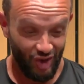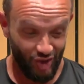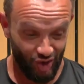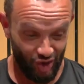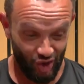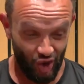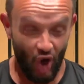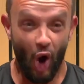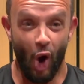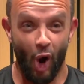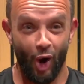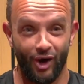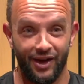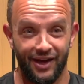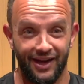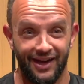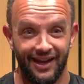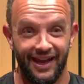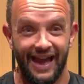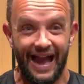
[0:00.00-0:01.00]
Jock
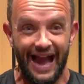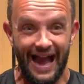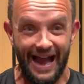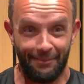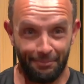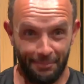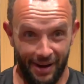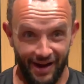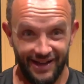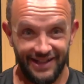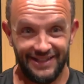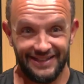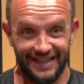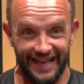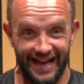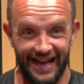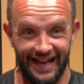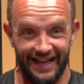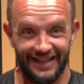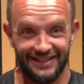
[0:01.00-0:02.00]
and my
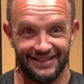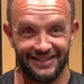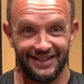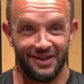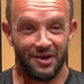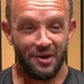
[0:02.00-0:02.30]
dad,